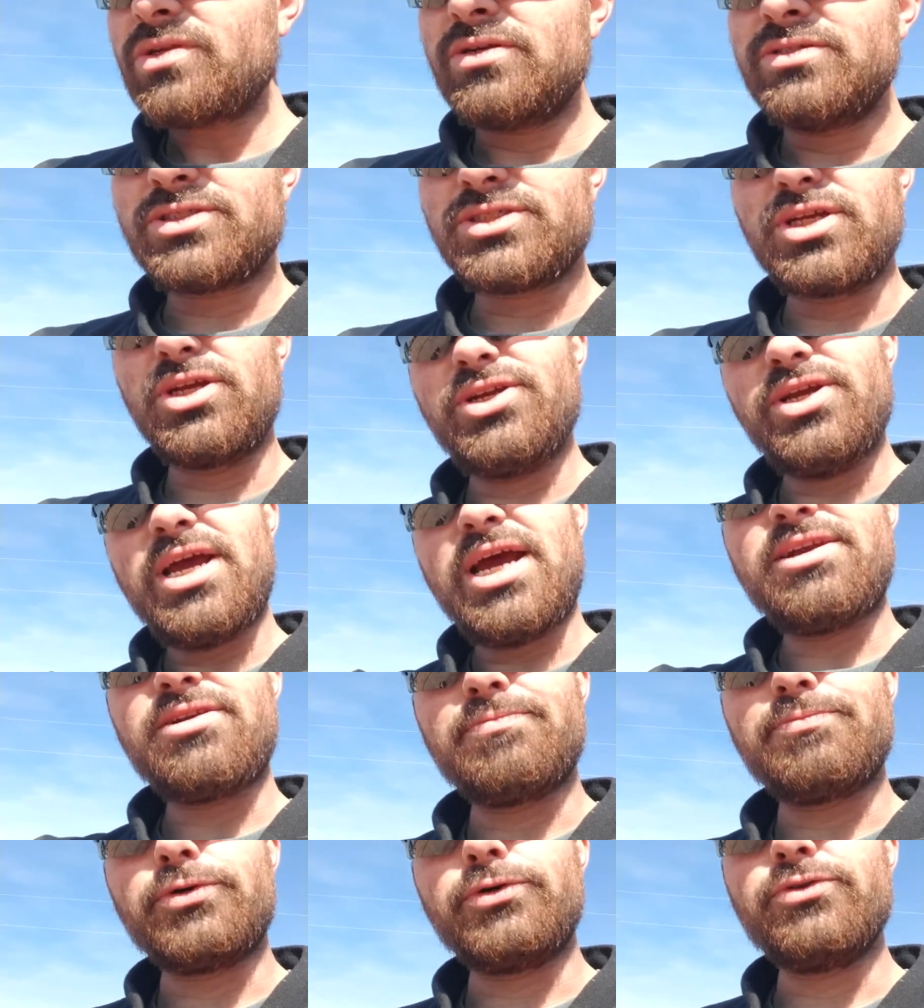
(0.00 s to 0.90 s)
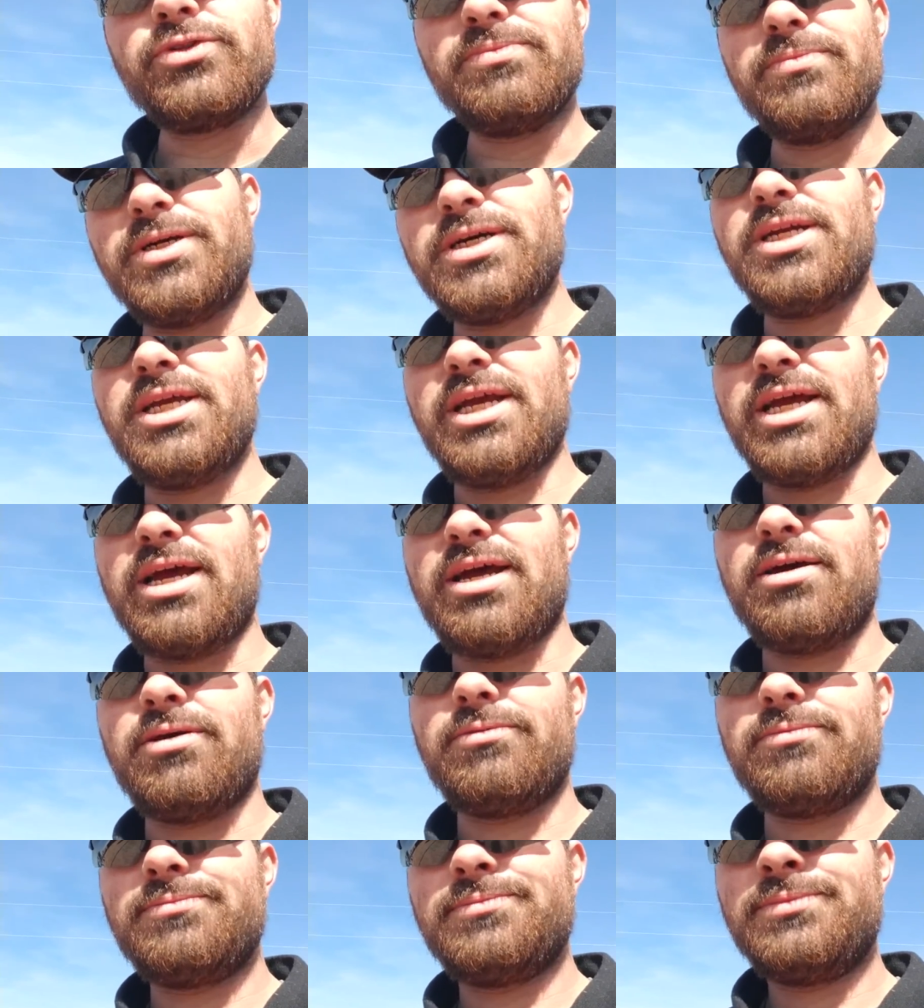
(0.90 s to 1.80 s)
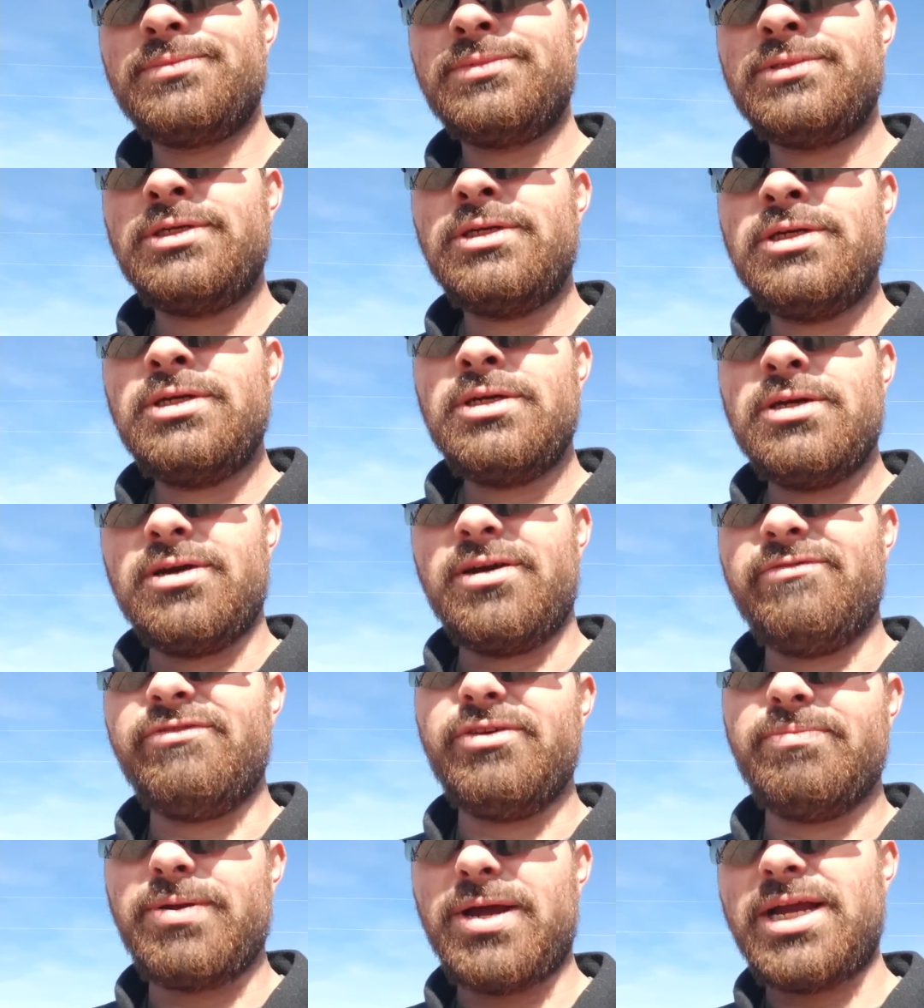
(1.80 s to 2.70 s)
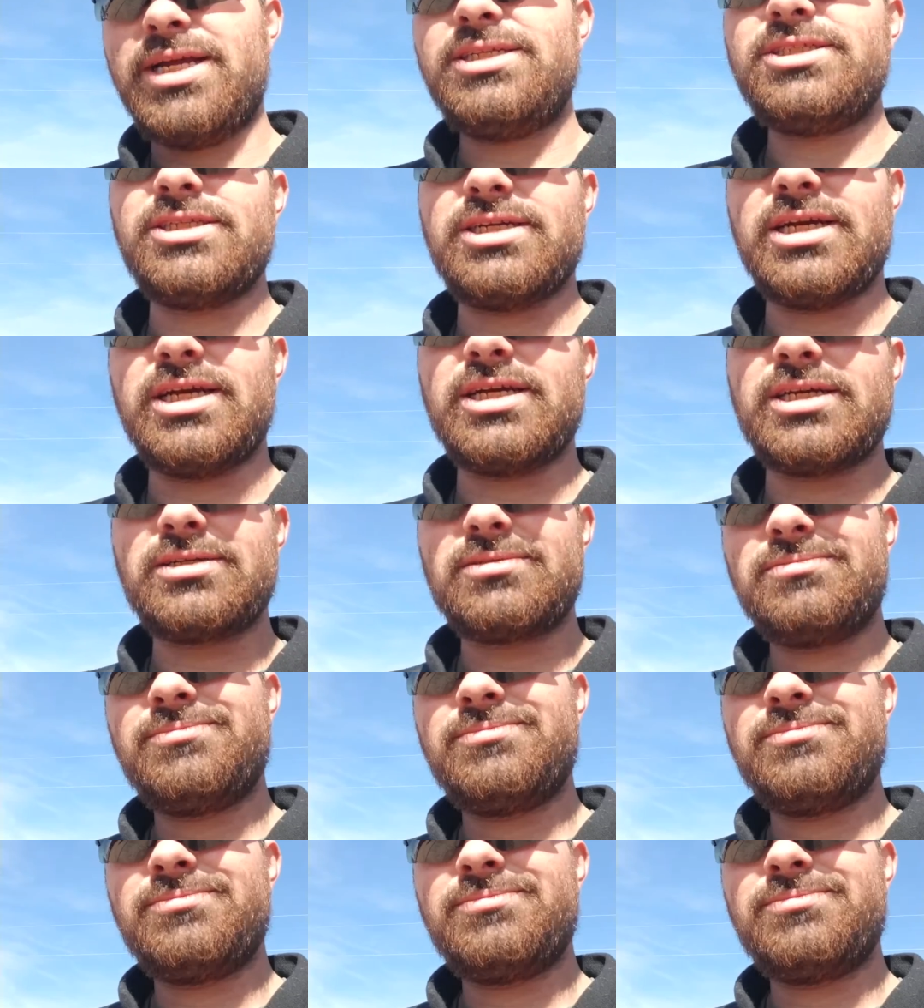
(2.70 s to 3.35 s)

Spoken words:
So you had to pull the money out of your paycheck